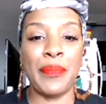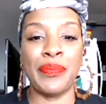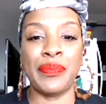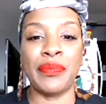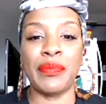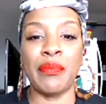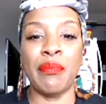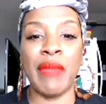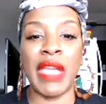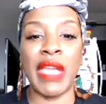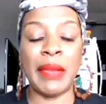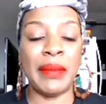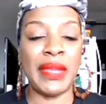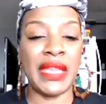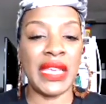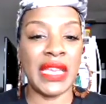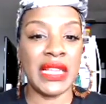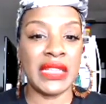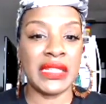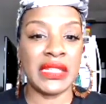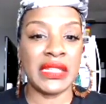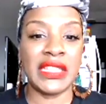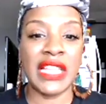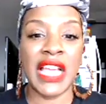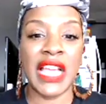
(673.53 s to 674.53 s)
maybe
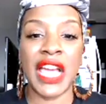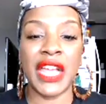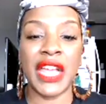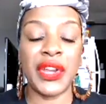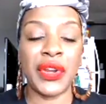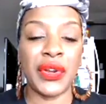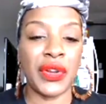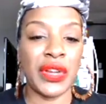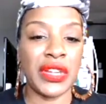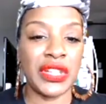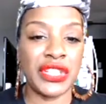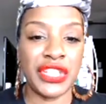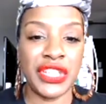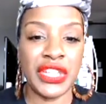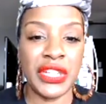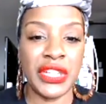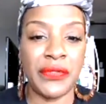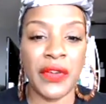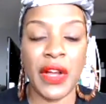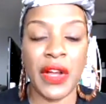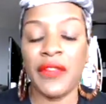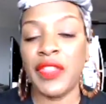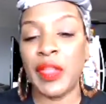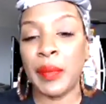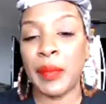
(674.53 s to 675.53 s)
it's the editor-in-chief
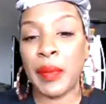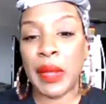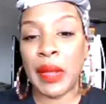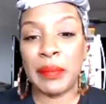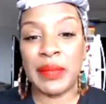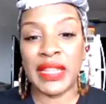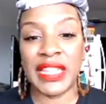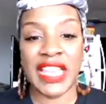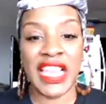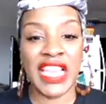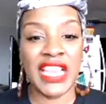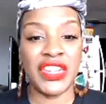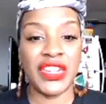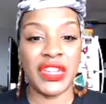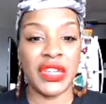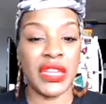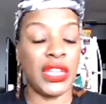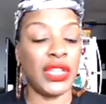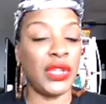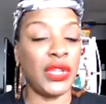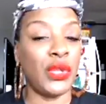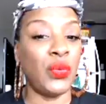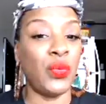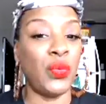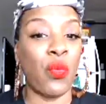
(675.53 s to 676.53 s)
of the publication,
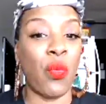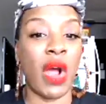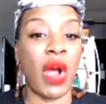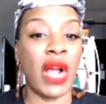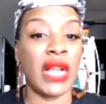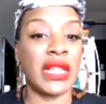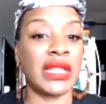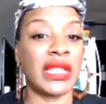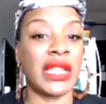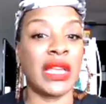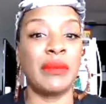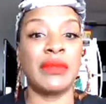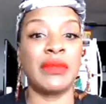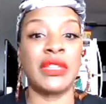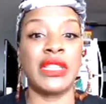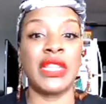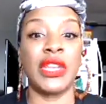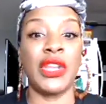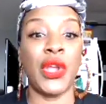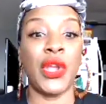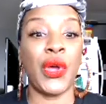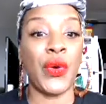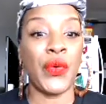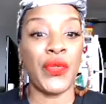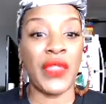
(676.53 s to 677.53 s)
and you want them to
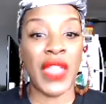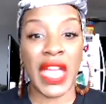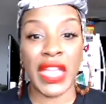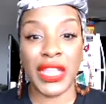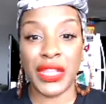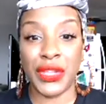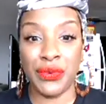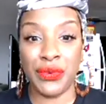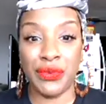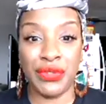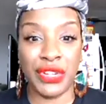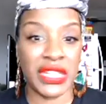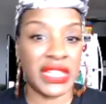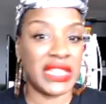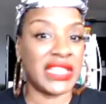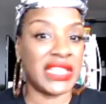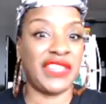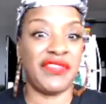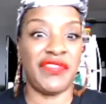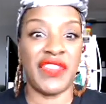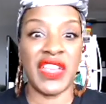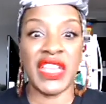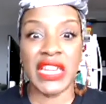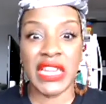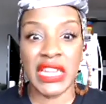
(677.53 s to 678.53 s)
know that you
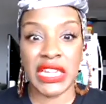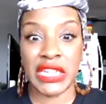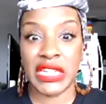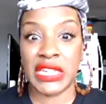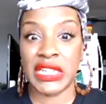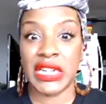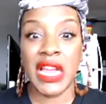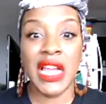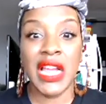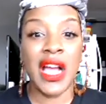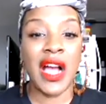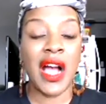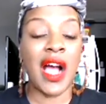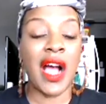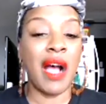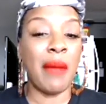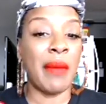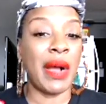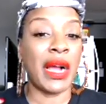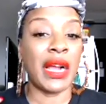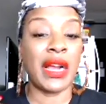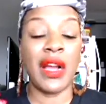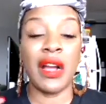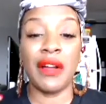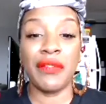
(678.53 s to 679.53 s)
just finished
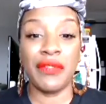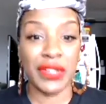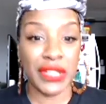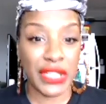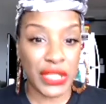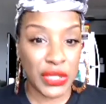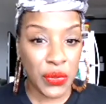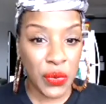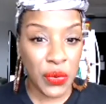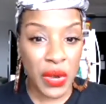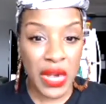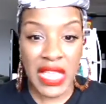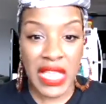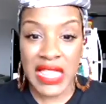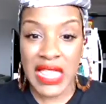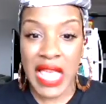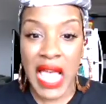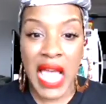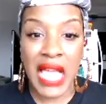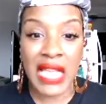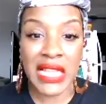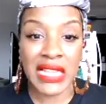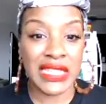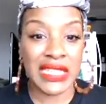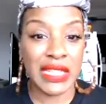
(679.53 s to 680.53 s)
a cover story
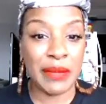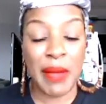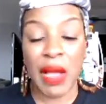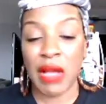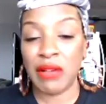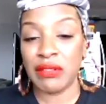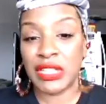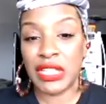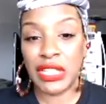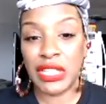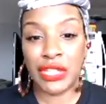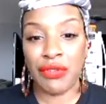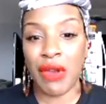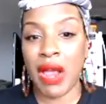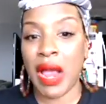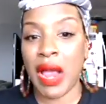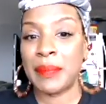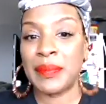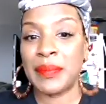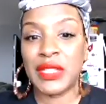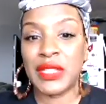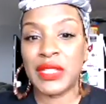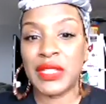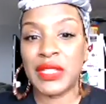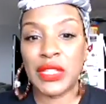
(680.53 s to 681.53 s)
that is about to drop.
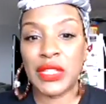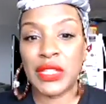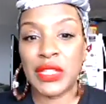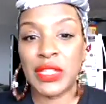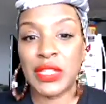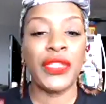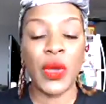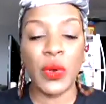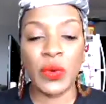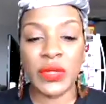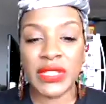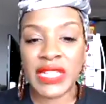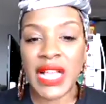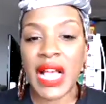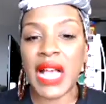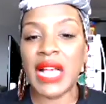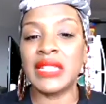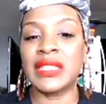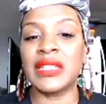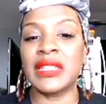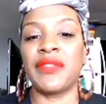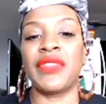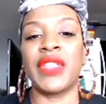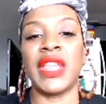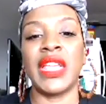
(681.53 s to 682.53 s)
So those
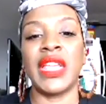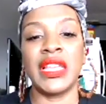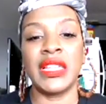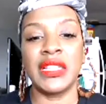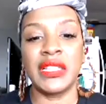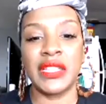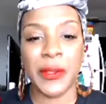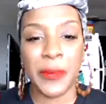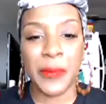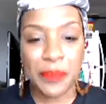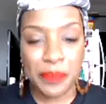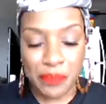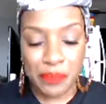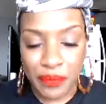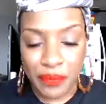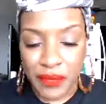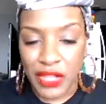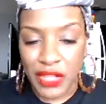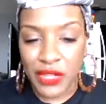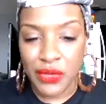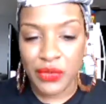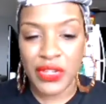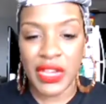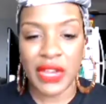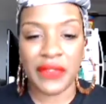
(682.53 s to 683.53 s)
kinds of things
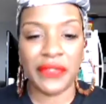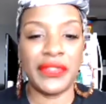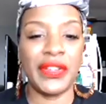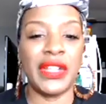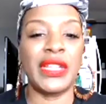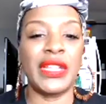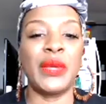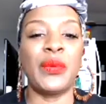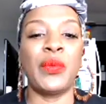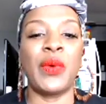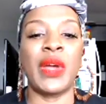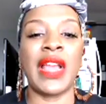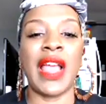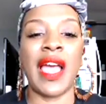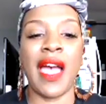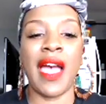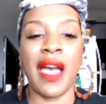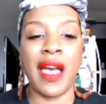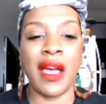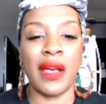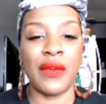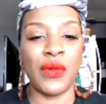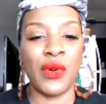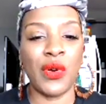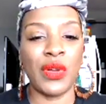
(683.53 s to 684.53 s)
you definitely want to
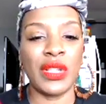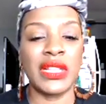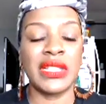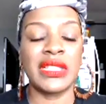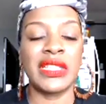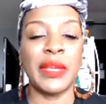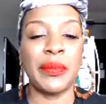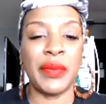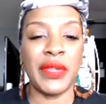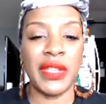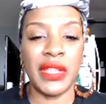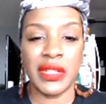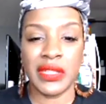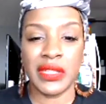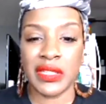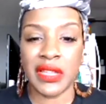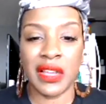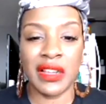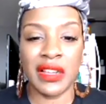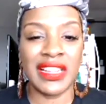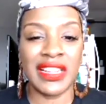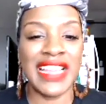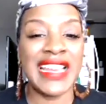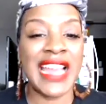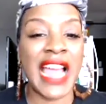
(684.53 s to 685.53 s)
have on the tip of your
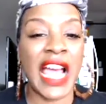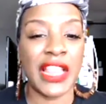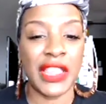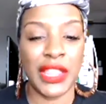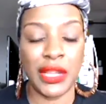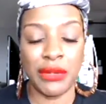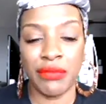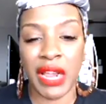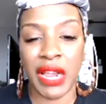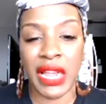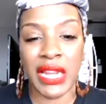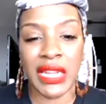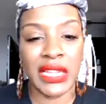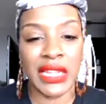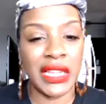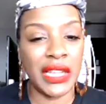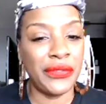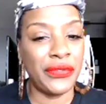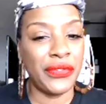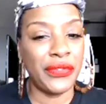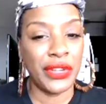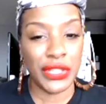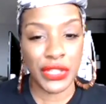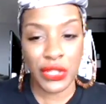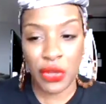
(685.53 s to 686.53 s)
tongue and at the ready
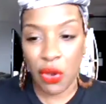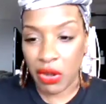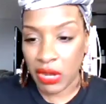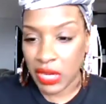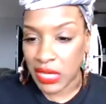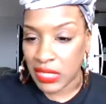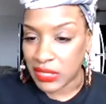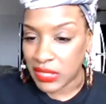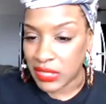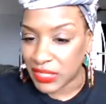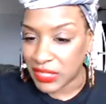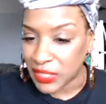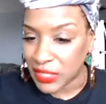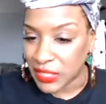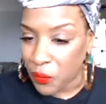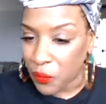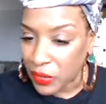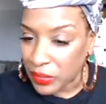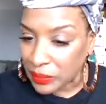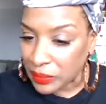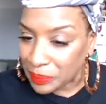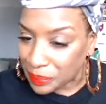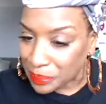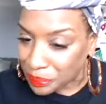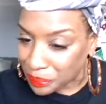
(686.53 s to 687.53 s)
if you're talking to
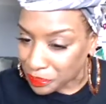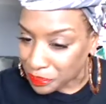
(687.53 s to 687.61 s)
someone.